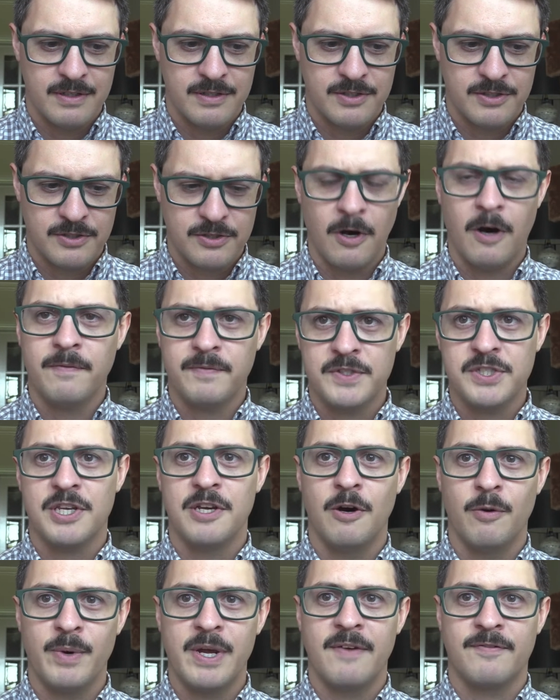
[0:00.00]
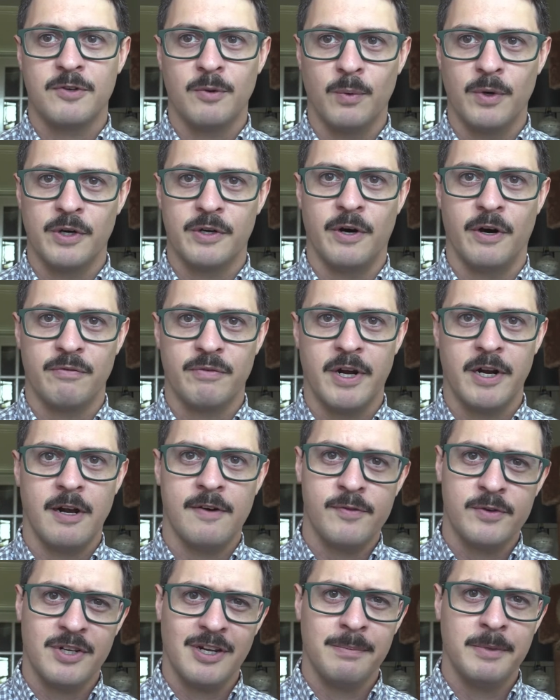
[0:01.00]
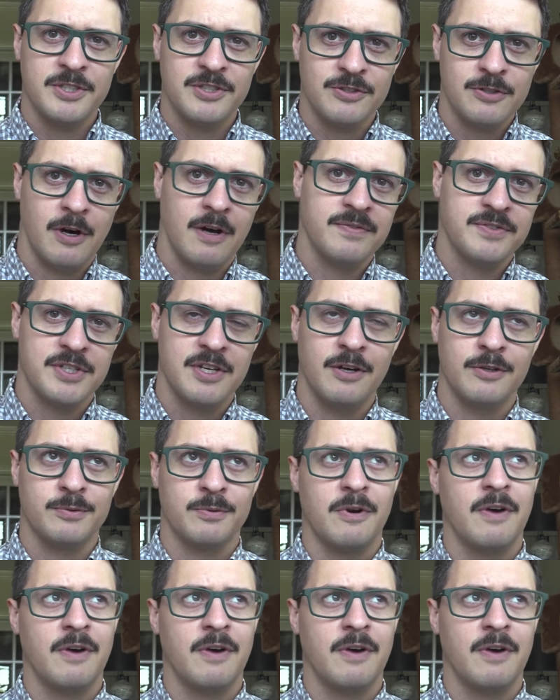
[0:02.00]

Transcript: soft skill we have to work on, right? Often we're talking about soft skills.